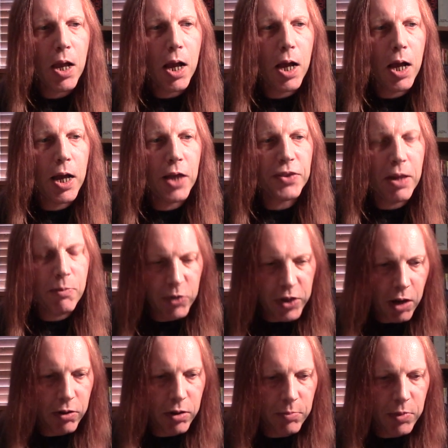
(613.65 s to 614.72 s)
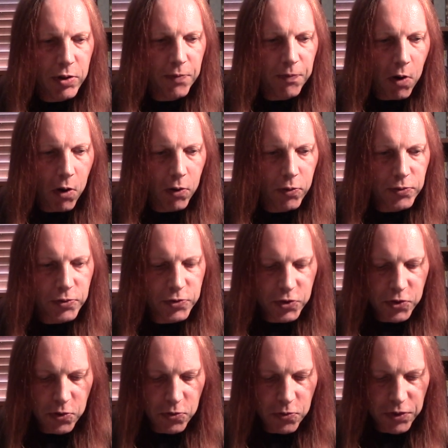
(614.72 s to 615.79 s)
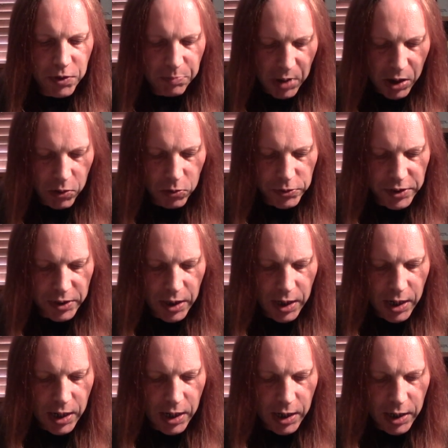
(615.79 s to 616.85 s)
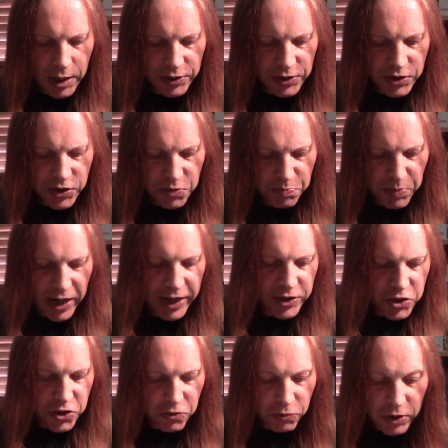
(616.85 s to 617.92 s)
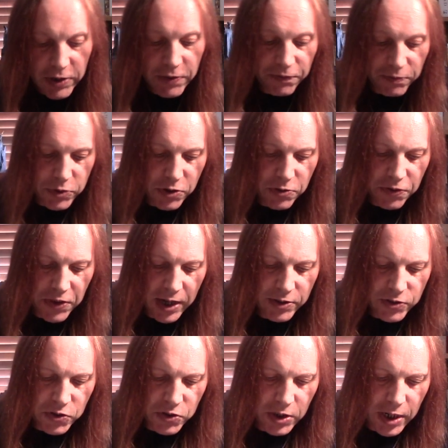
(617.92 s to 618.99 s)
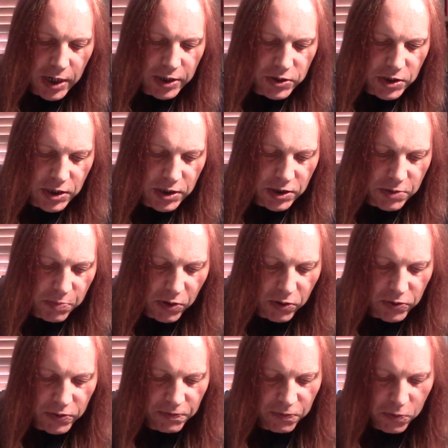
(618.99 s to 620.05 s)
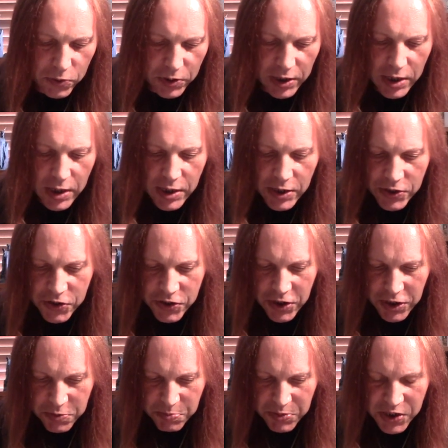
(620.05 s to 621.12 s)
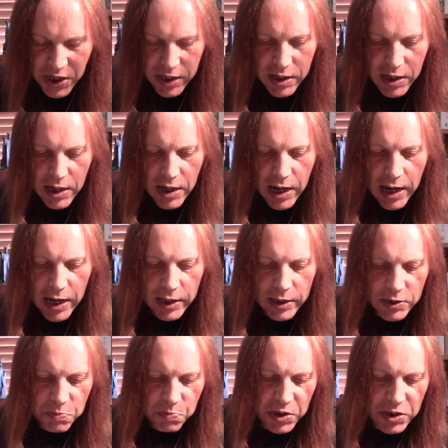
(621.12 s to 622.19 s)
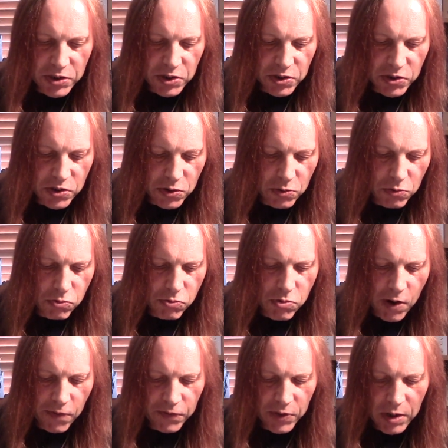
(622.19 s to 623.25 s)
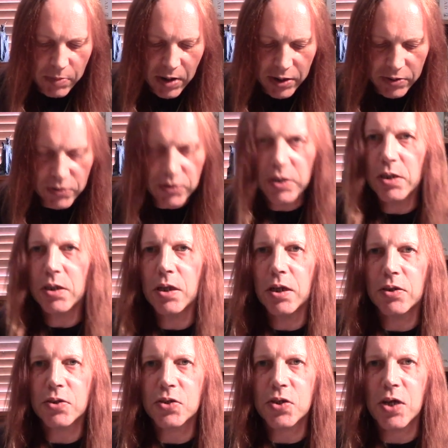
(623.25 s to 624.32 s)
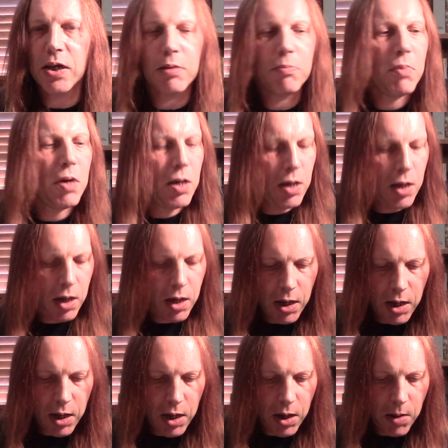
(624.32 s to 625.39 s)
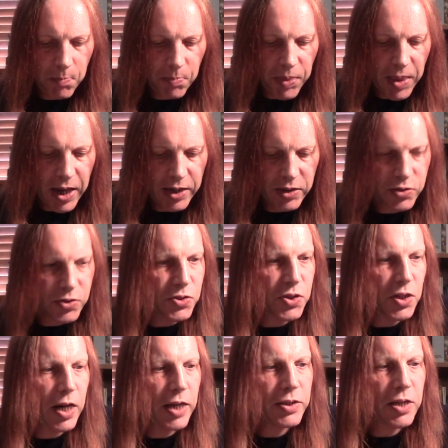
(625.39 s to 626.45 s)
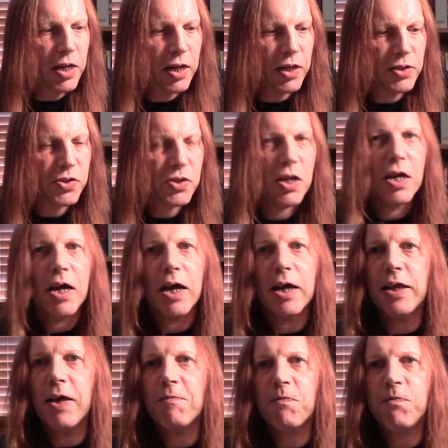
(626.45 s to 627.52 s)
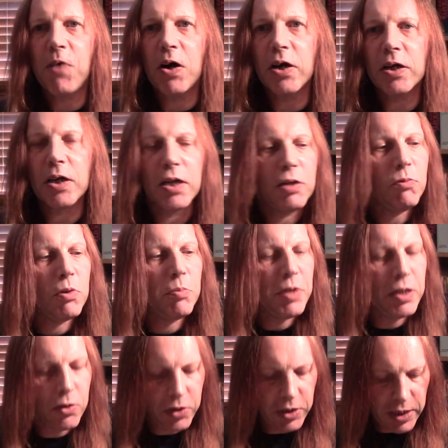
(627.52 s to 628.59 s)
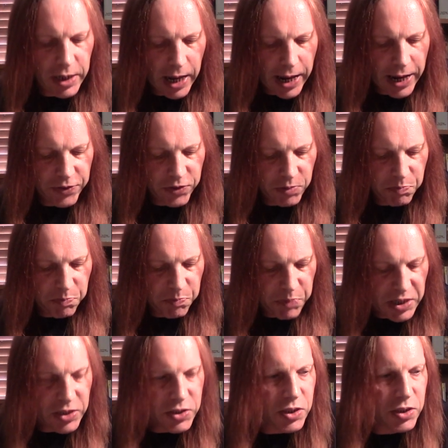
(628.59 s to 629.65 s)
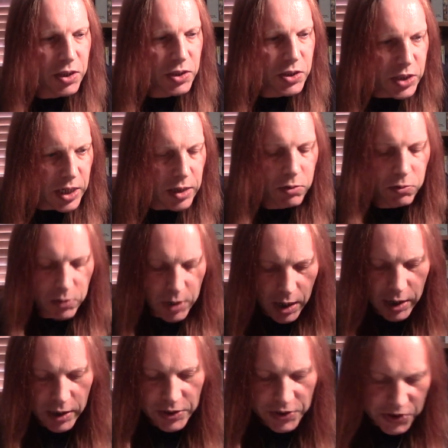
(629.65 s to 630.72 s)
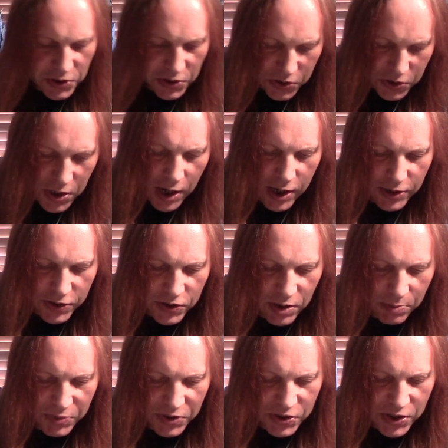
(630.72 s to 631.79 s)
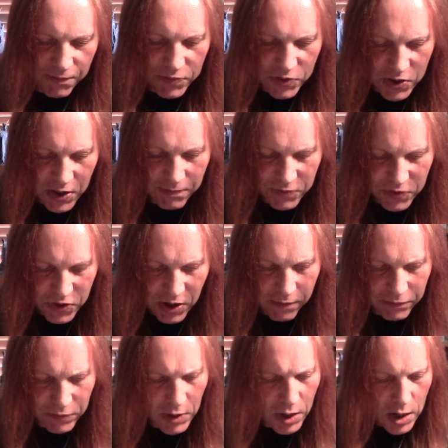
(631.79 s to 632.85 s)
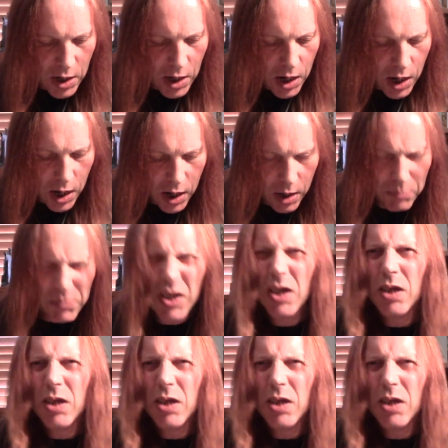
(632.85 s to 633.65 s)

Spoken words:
Then we're going to move on to the bold. This is batch 3 from 2018. It's bottled at 46% and is peated to roughly about the same as the select cask. And then finally we'll be looking at the peated single cask. This is cask number 777. I